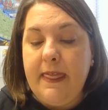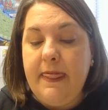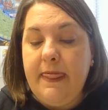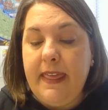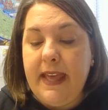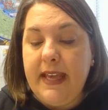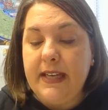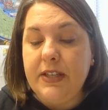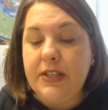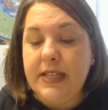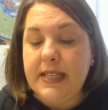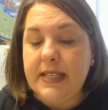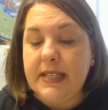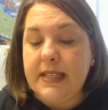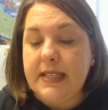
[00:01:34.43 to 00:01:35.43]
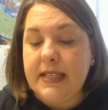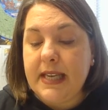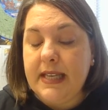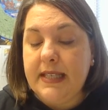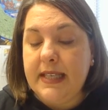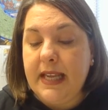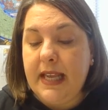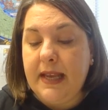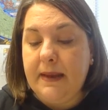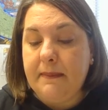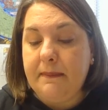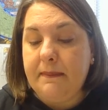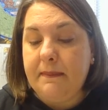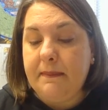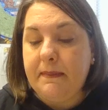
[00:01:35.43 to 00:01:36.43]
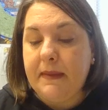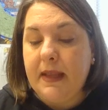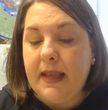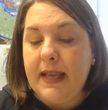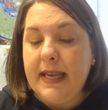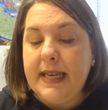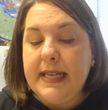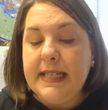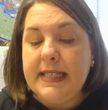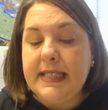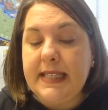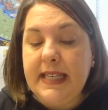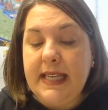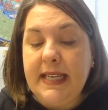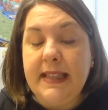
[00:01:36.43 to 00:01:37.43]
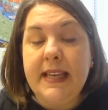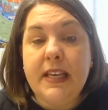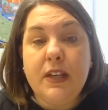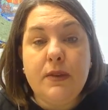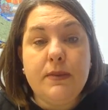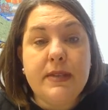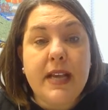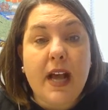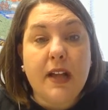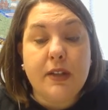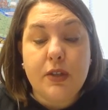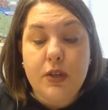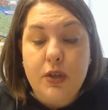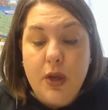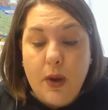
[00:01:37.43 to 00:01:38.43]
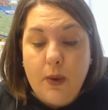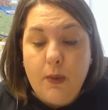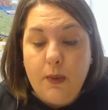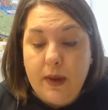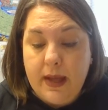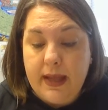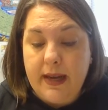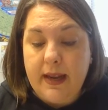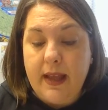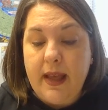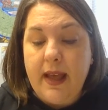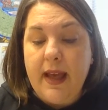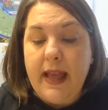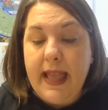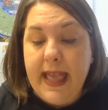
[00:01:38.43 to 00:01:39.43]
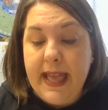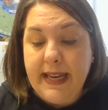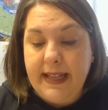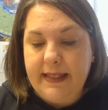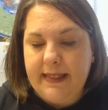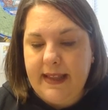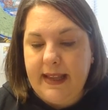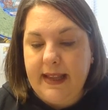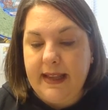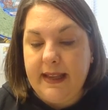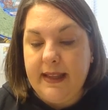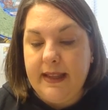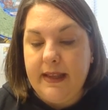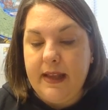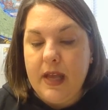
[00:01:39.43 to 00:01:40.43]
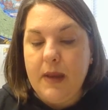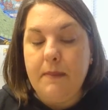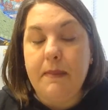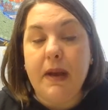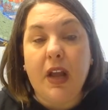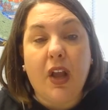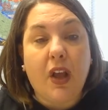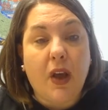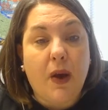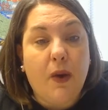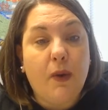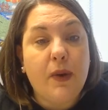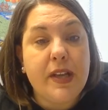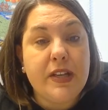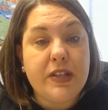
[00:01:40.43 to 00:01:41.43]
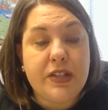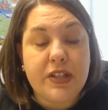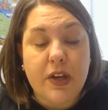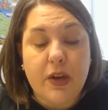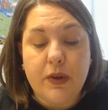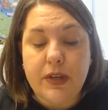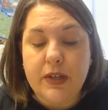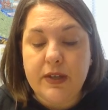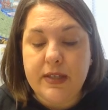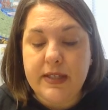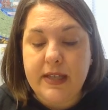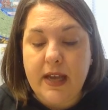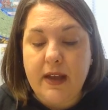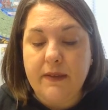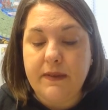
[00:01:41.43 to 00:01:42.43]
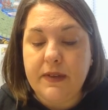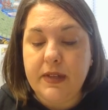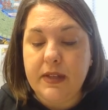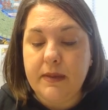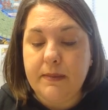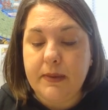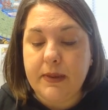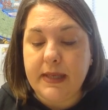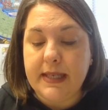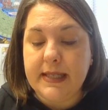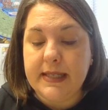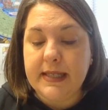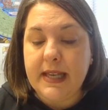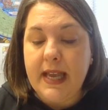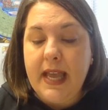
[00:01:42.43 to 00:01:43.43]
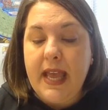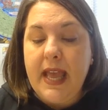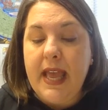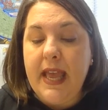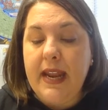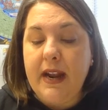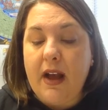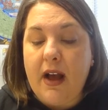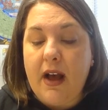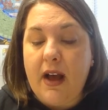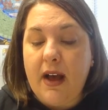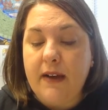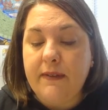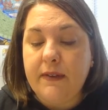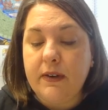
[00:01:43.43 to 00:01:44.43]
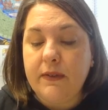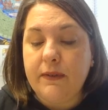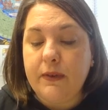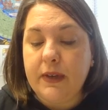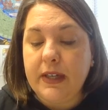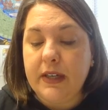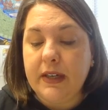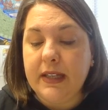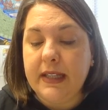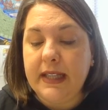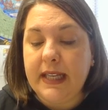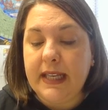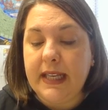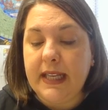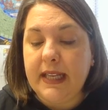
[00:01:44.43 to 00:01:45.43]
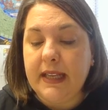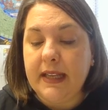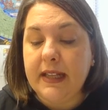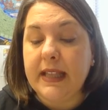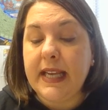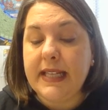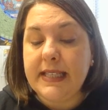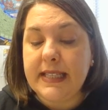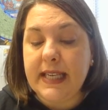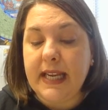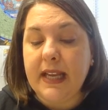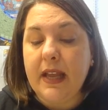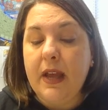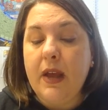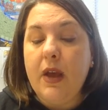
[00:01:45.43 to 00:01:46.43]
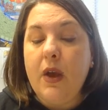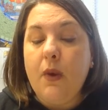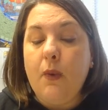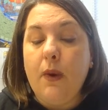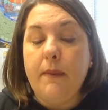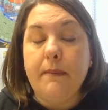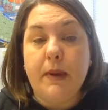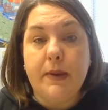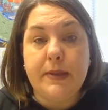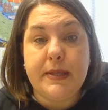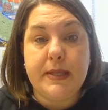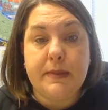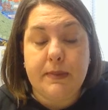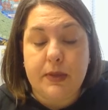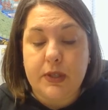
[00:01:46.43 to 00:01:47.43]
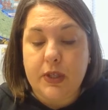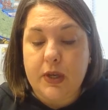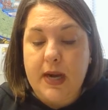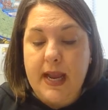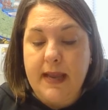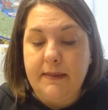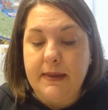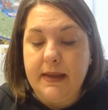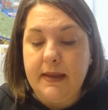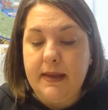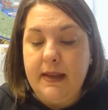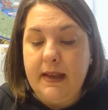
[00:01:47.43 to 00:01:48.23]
Then Jesus said to him, "See that you tell no one anything, but go and show yourself to the priest and offer for your cleansing what Moses prescribed.